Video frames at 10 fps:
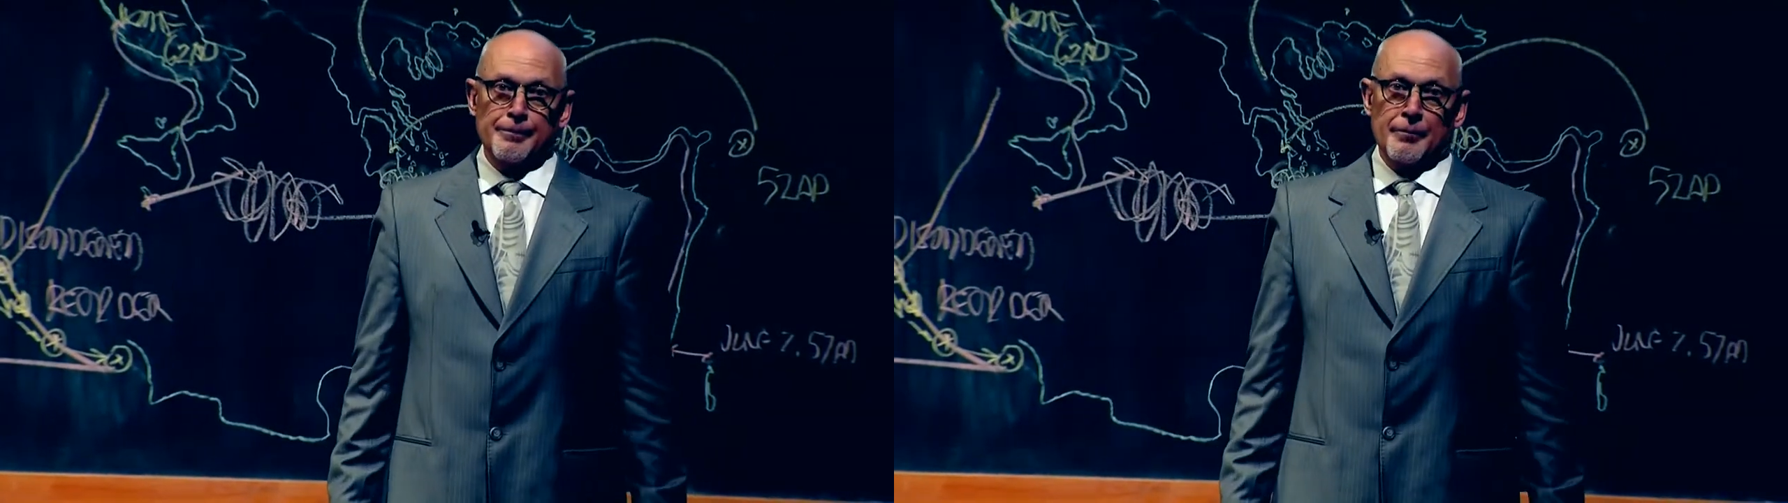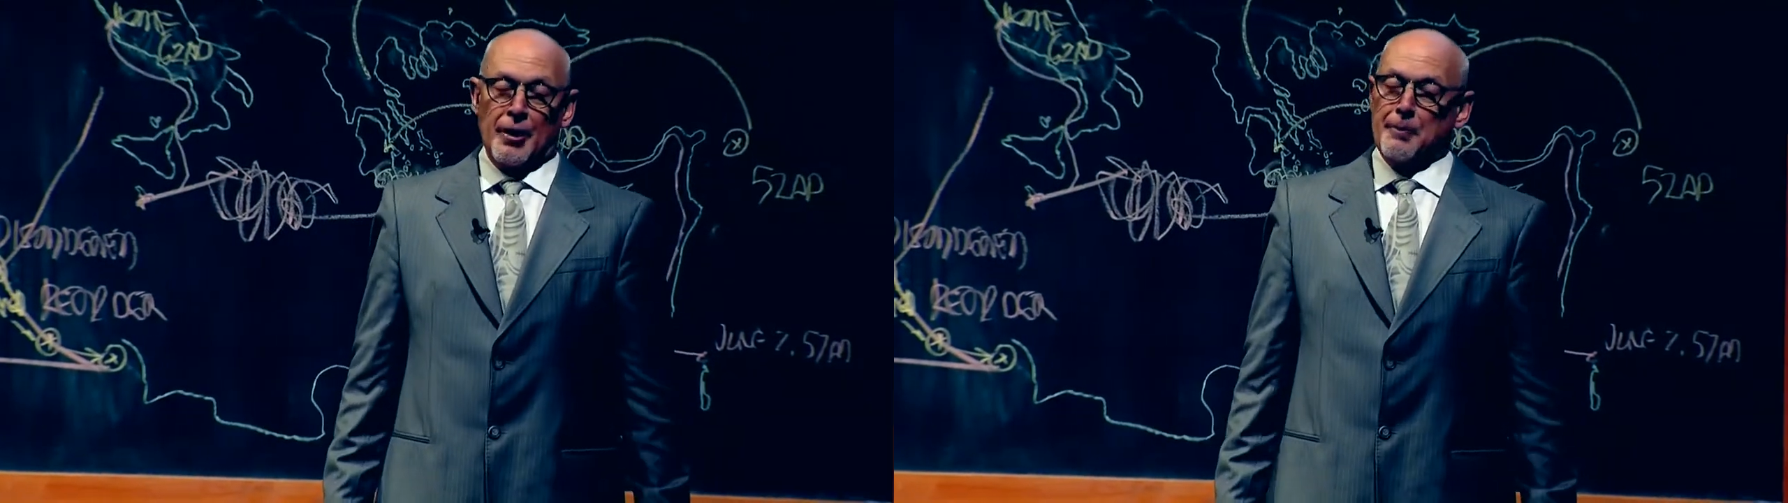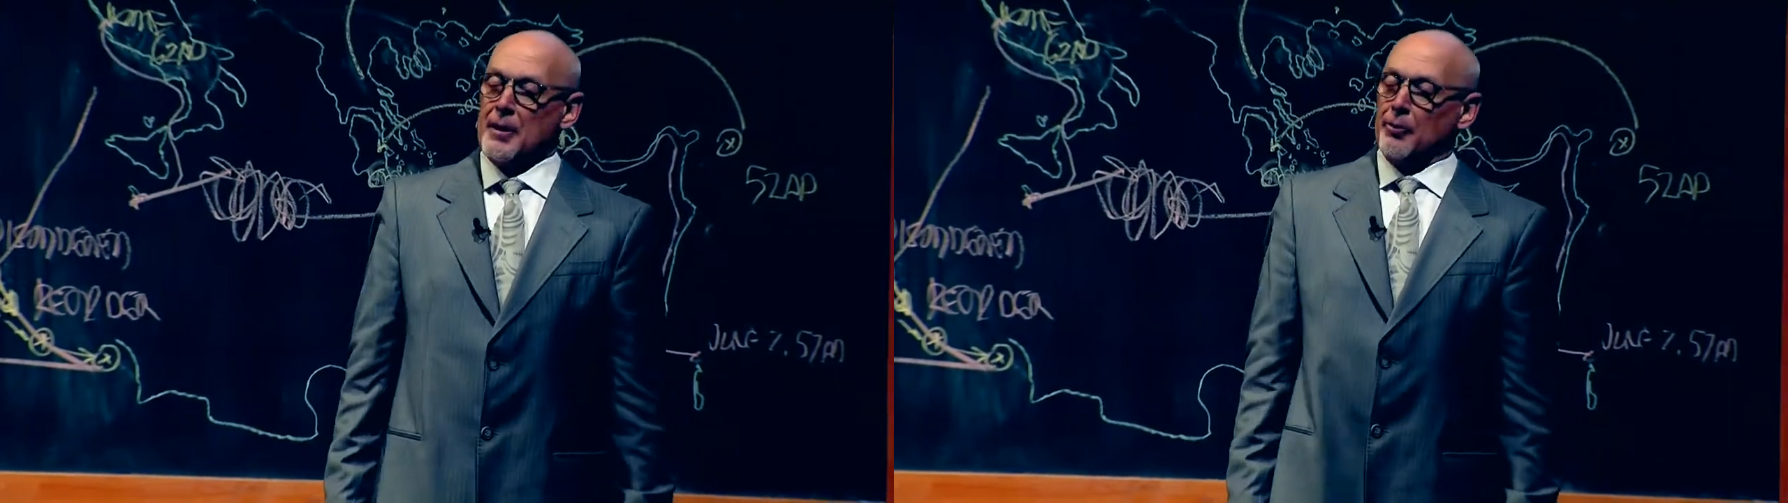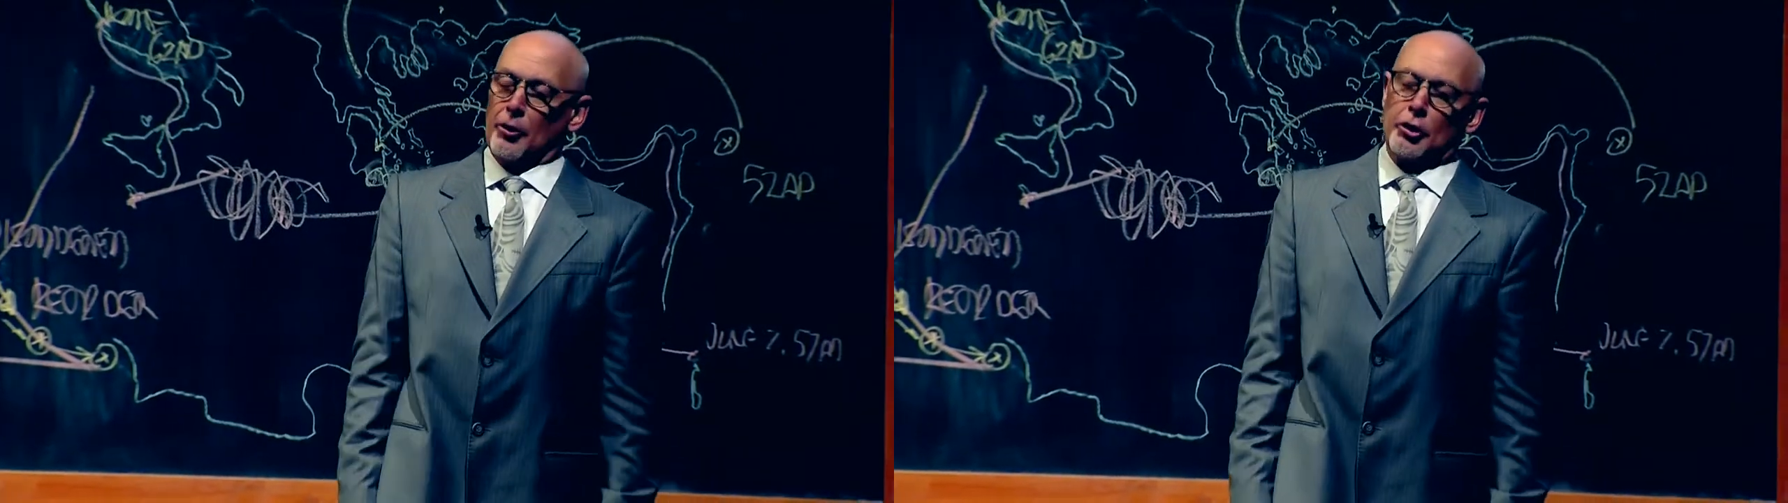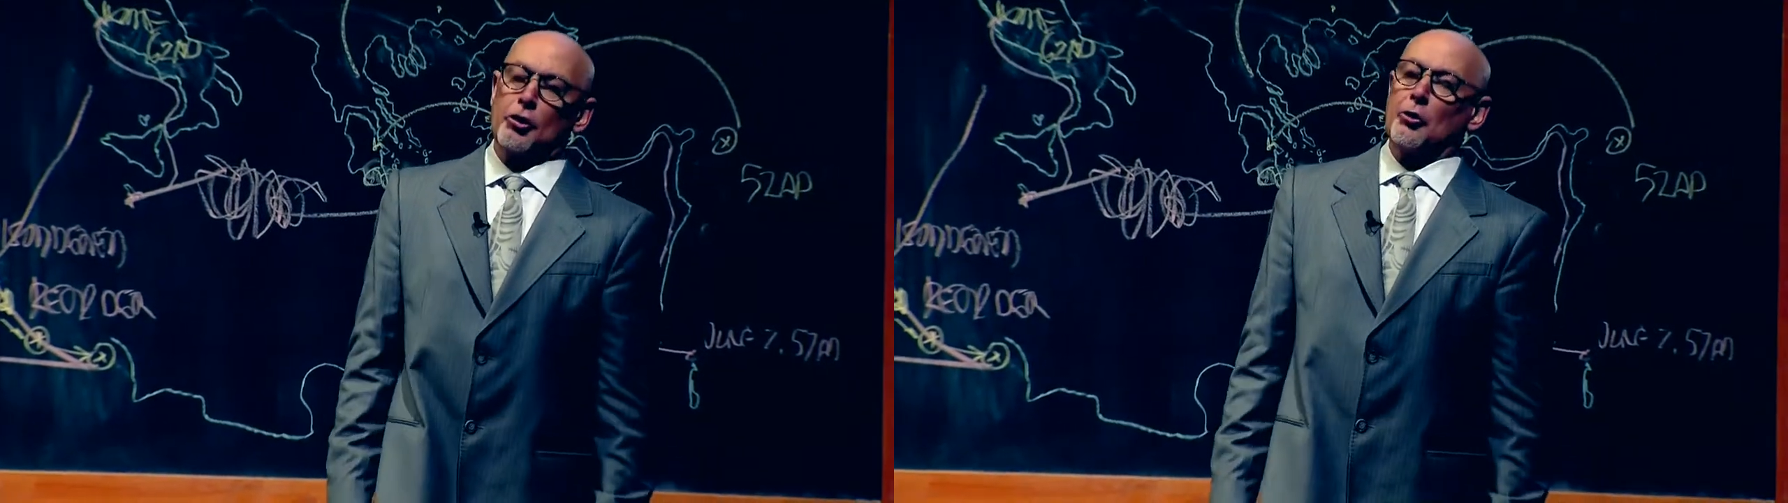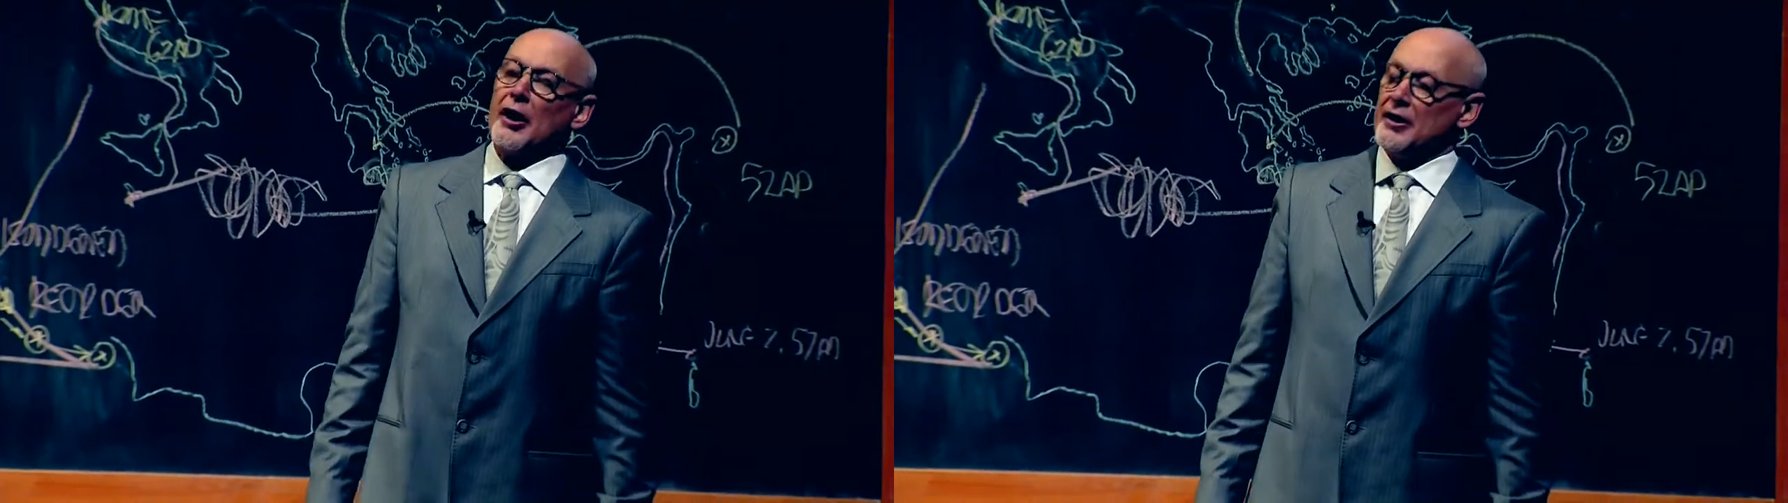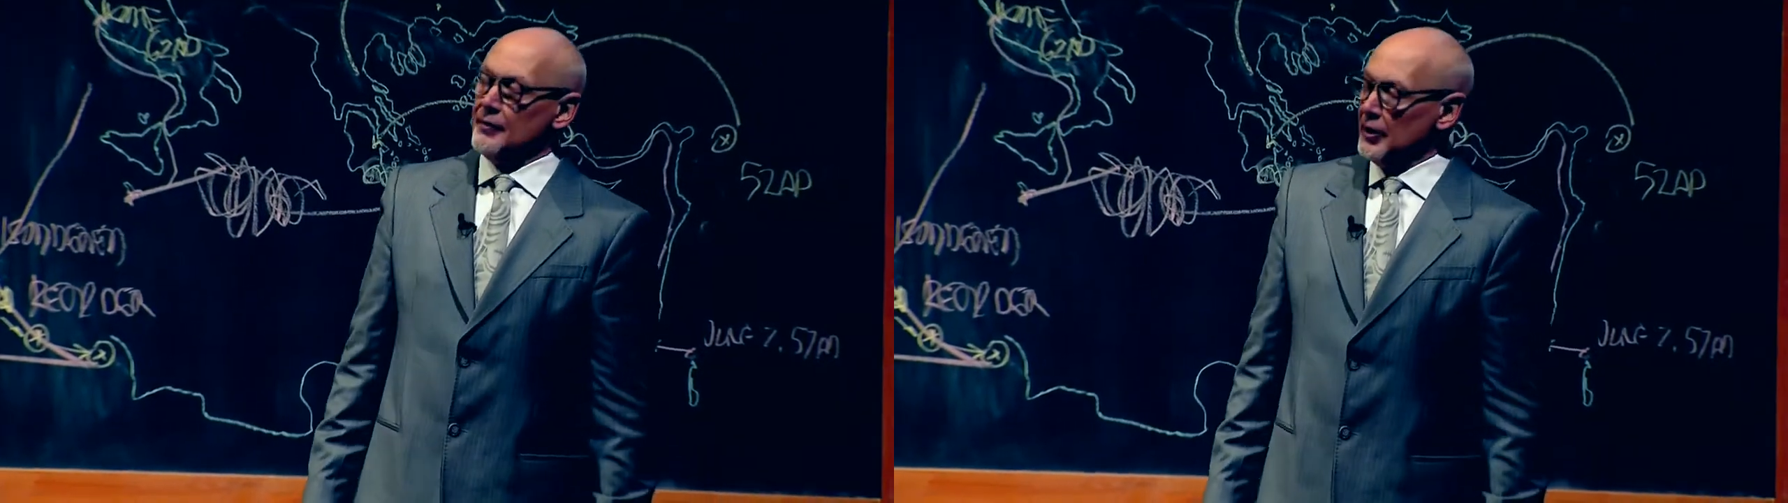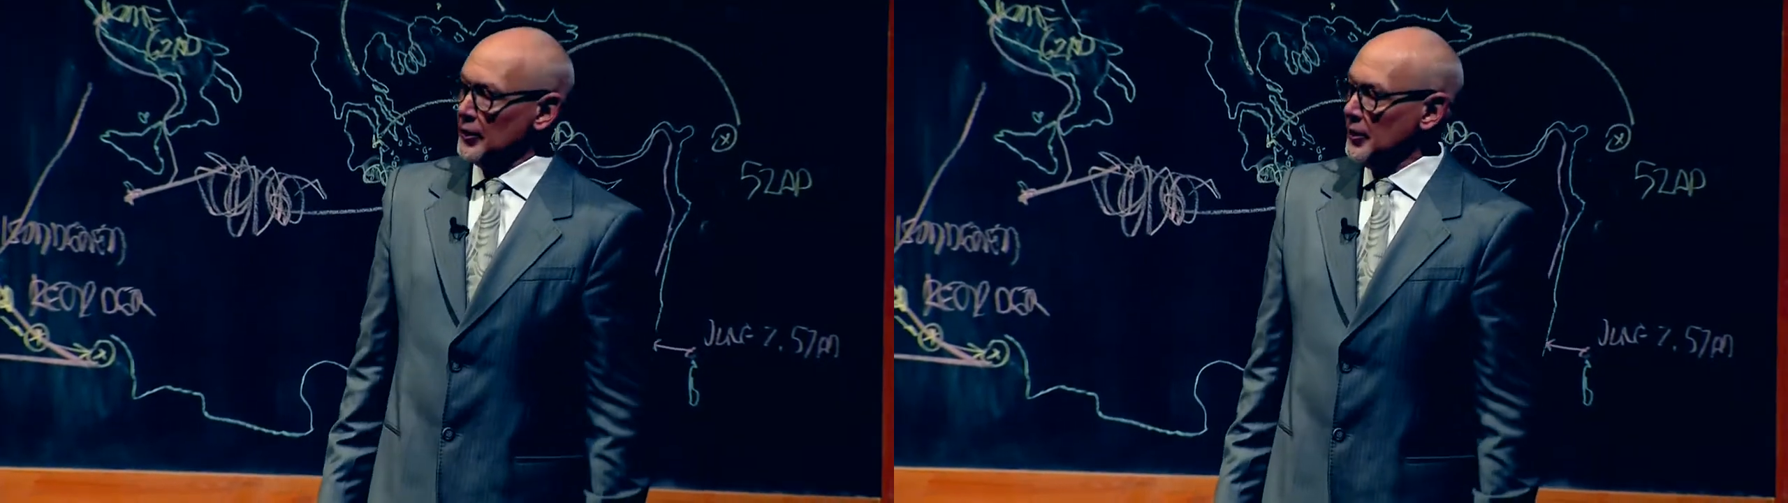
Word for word: that people are craving